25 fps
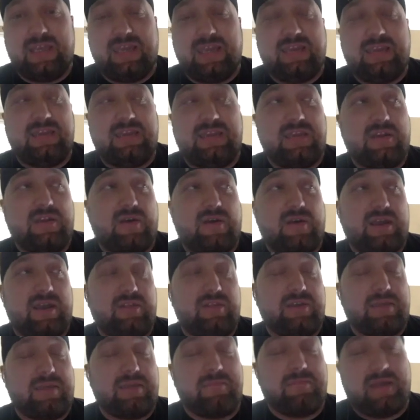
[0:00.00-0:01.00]
You know, I
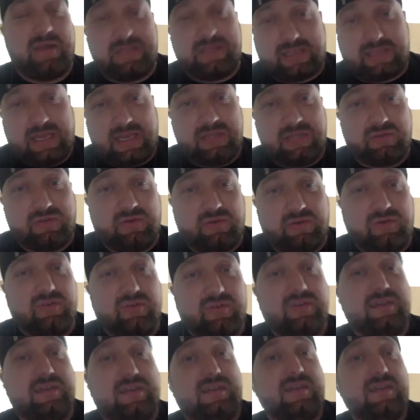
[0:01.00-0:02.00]
look at my
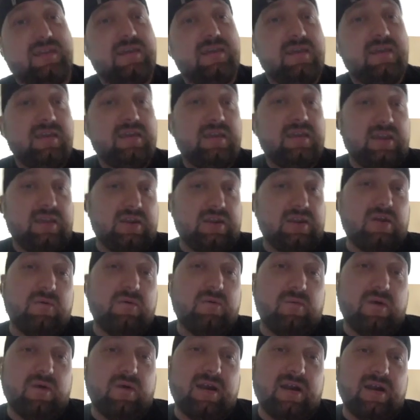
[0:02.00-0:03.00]
schedule and, you know,
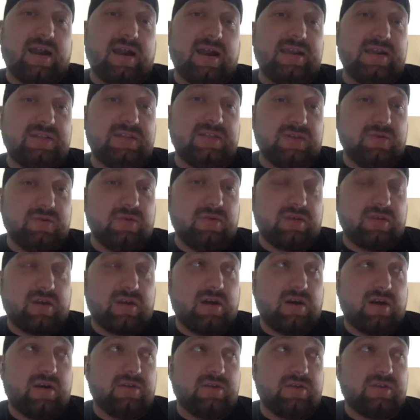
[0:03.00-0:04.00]
what I do with
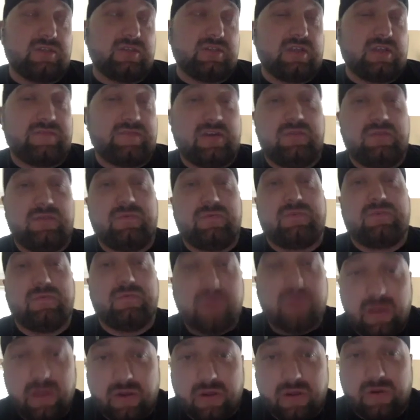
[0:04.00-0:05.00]
all the stuff I do with the
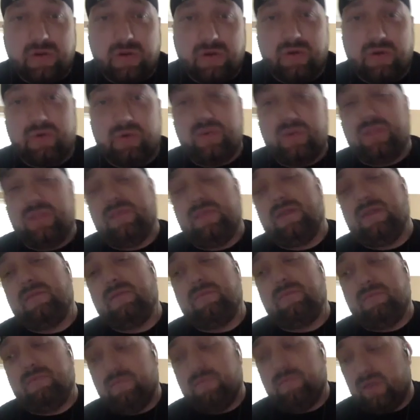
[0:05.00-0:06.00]
road and
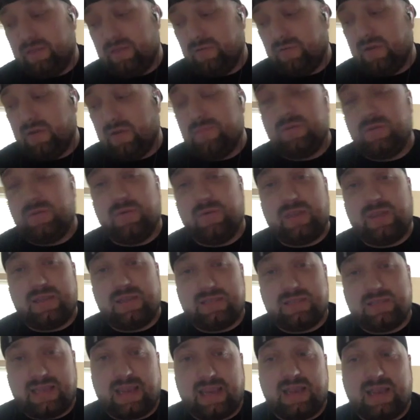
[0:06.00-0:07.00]
then whatever I'm doing
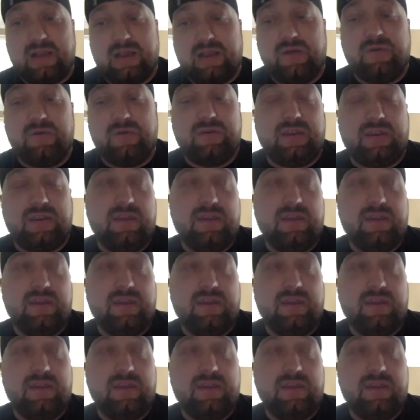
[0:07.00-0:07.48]
in town.